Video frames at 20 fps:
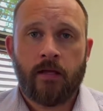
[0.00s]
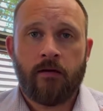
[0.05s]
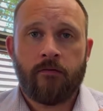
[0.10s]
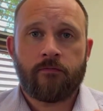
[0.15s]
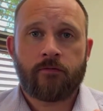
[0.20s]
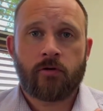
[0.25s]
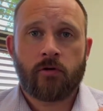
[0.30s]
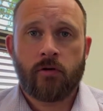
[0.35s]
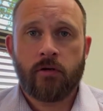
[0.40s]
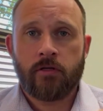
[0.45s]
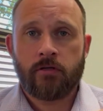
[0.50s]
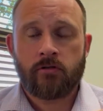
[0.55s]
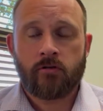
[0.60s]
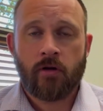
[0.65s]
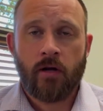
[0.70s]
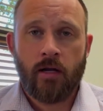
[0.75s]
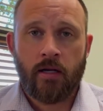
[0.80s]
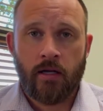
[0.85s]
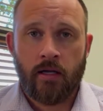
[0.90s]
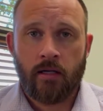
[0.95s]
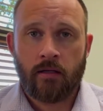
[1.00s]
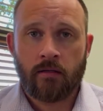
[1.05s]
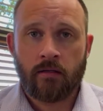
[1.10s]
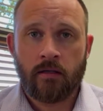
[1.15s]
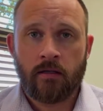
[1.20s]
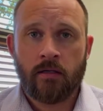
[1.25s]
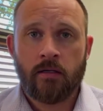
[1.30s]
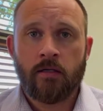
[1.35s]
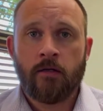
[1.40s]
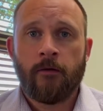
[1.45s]
if during training
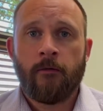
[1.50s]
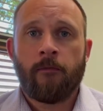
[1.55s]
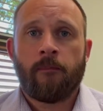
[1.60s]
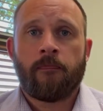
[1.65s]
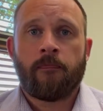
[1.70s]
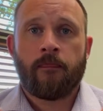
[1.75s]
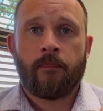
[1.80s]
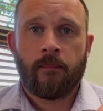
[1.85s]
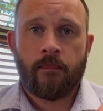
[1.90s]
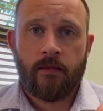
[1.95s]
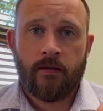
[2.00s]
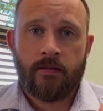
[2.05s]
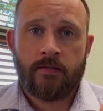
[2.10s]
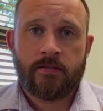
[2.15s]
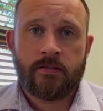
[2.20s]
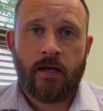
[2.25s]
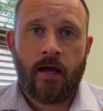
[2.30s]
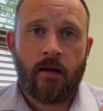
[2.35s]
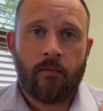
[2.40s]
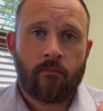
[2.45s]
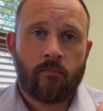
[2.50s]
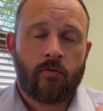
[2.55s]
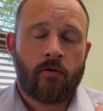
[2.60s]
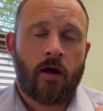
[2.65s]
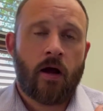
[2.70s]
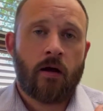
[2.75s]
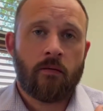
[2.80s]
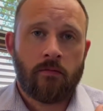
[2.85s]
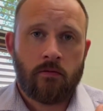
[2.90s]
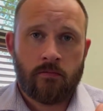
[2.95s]
the same
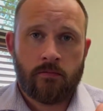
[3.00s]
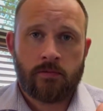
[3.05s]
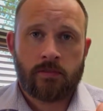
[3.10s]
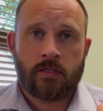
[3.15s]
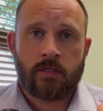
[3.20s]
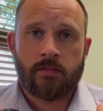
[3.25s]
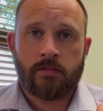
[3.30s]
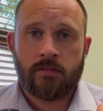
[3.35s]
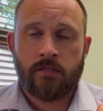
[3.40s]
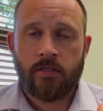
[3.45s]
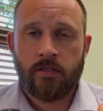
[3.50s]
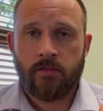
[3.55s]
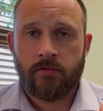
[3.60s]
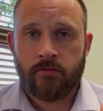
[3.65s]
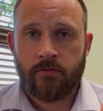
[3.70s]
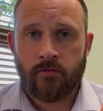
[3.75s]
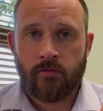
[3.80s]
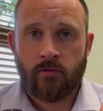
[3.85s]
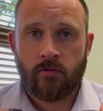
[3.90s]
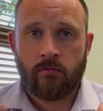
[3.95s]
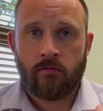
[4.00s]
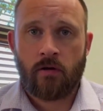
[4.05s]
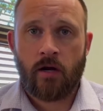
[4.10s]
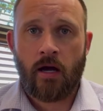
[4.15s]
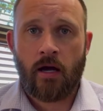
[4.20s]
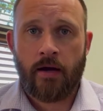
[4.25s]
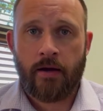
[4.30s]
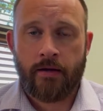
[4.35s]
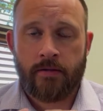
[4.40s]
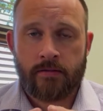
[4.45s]
problems continue to
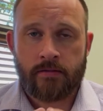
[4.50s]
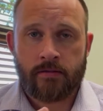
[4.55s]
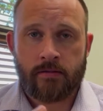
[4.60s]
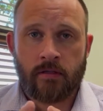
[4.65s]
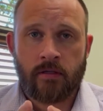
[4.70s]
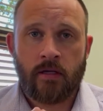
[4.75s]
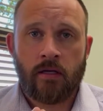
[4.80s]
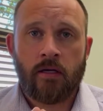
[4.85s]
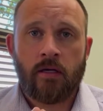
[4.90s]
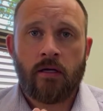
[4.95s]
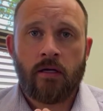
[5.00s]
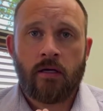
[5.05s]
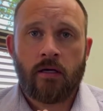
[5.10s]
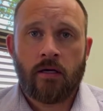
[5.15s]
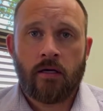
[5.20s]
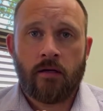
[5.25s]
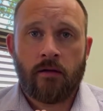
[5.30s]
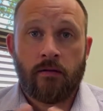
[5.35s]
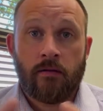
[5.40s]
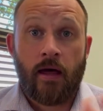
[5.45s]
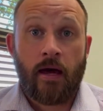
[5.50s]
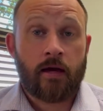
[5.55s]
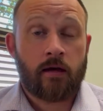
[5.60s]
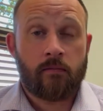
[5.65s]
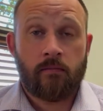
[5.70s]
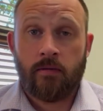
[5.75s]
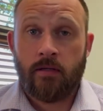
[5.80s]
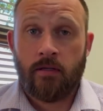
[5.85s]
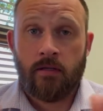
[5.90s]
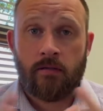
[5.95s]
arise, uh, that
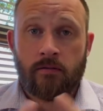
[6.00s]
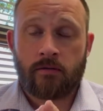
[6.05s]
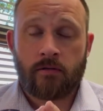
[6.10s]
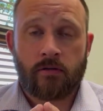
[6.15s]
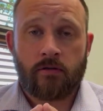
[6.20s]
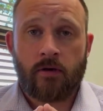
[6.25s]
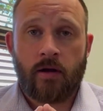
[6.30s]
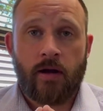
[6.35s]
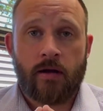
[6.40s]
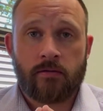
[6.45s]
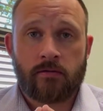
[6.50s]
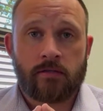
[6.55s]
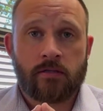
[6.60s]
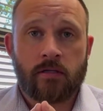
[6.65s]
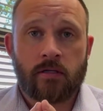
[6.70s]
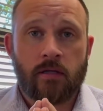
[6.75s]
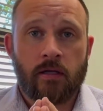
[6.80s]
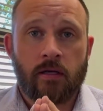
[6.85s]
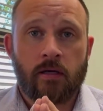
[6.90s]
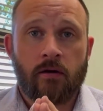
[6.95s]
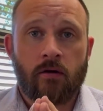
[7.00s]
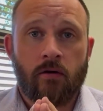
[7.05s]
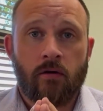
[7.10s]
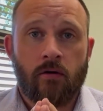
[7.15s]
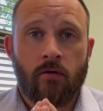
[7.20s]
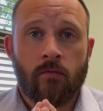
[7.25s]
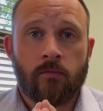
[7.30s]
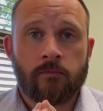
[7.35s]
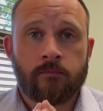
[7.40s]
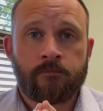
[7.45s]
can be grounds to let
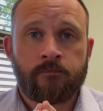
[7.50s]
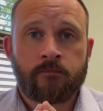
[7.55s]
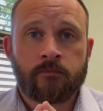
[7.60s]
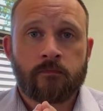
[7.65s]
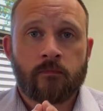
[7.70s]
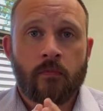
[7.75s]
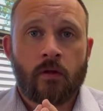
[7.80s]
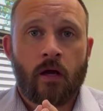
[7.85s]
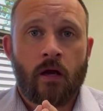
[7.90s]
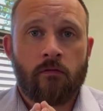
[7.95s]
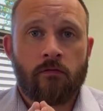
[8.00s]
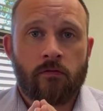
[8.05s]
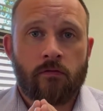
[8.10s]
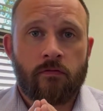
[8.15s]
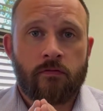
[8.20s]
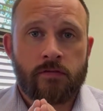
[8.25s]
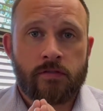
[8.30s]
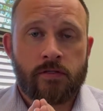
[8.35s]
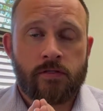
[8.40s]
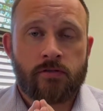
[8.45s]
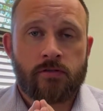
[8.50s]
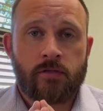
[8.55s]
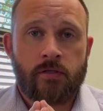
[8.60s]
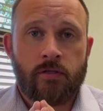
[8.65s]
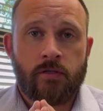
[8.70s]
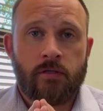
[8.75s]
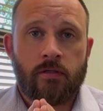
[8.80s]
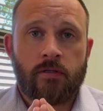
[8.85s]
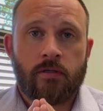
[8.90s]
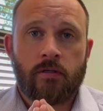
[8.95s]
go of a
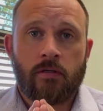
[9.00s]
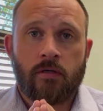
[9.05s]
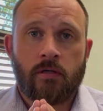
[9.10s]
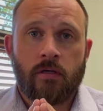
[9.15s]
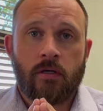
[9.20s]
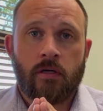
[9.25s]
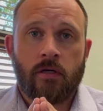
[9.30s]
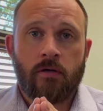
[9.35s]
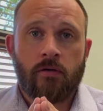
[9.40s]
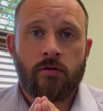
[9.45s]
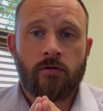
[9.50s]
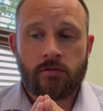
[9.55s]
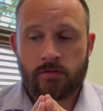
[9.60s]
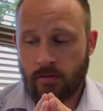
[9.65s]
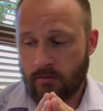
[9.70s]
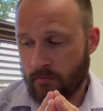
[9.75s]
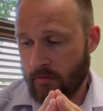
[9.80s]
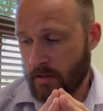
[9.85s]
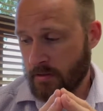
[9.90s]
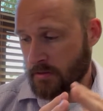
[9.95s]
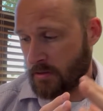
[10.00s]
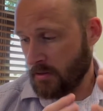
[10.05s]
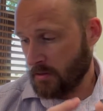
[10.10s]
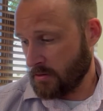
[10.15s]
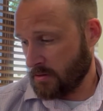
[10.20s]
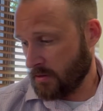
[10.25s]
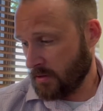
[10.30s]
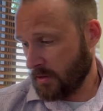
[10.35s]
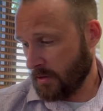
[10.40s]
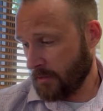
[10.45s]
physician uh, who's in
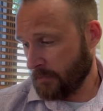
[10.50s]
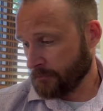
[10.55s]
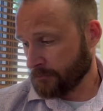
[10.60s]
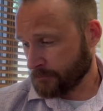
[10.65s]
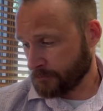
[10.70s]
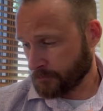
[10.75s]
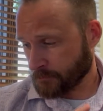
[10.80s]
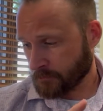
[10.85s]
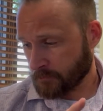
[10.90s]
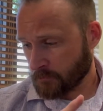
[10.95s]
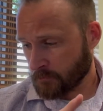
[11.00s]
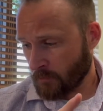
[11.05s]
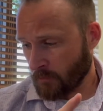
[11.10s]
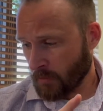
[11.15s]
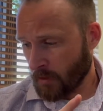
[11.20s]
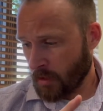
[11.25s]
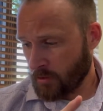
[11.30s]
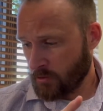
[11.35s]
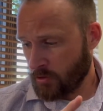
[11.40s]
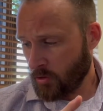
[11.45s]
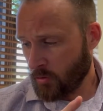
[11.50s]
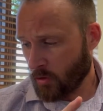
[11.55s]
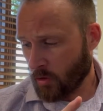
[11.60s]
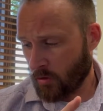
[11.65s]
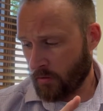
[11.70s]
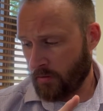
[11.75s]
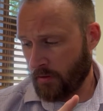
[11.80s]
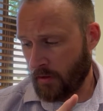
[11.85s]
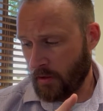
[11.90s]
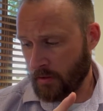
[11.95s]
residency. Two
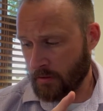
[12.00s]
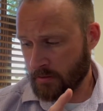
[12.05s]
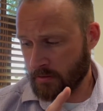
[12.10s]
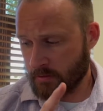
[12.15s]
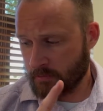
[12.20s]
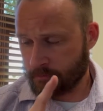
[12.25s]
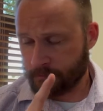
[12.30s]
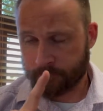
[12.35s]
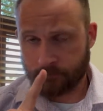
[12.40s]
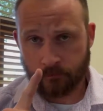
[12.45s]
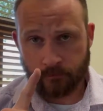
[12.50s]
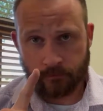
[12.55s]
more things